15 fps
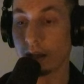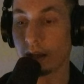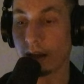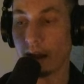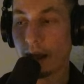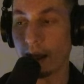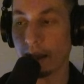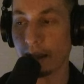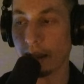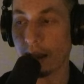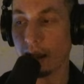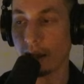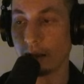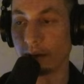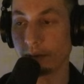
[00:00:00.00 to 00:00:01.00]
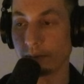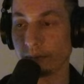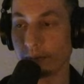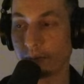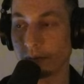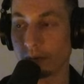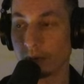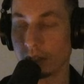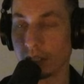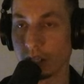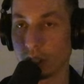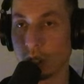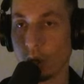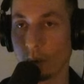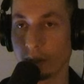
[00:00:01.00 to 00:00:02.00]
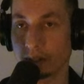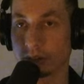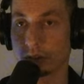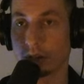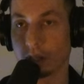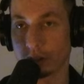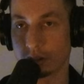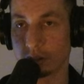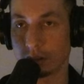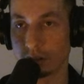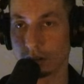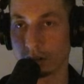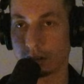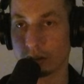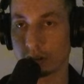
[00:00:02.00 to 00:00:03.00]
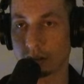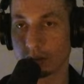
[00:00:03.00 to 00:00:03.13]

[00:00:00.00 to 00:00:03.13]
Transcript: I have egoic structures,